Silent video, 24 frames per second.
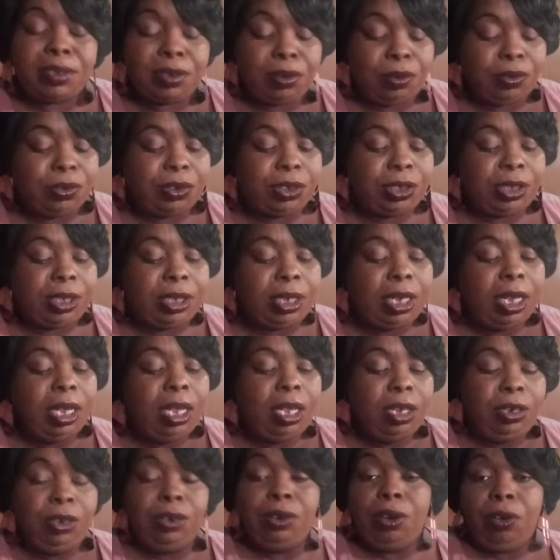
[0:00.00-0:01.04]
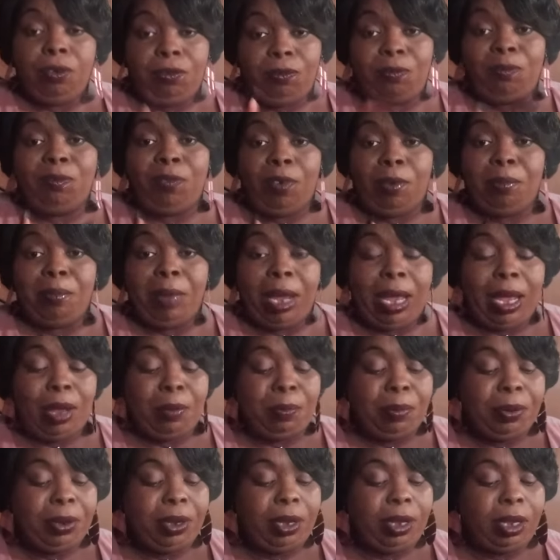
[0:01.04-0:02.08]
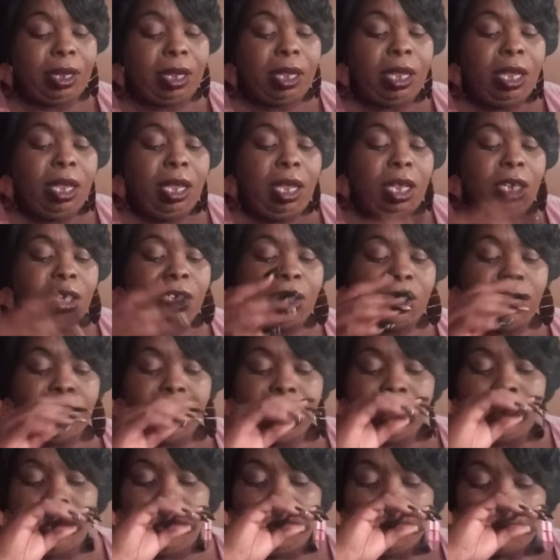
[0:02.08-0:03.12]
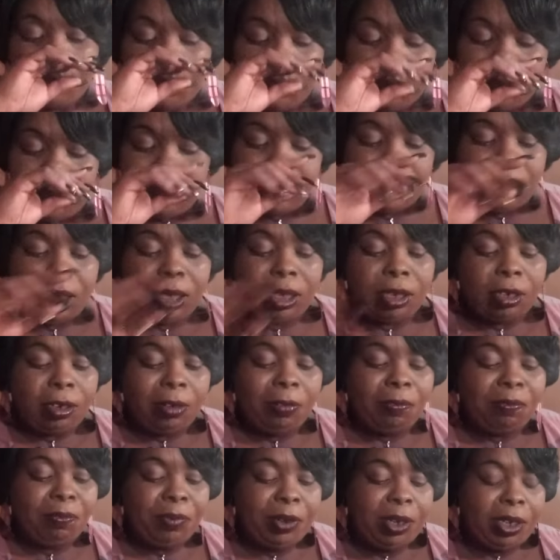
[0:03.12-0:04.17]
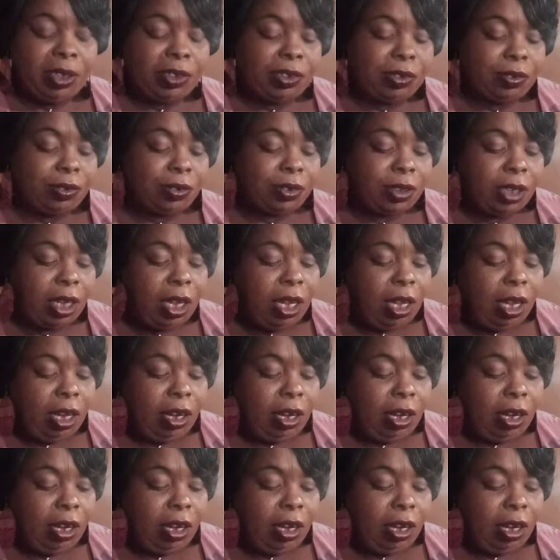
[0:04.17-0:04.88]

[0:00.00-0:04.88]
So she, you know, from my opinion, she talked her shit in the confessionals.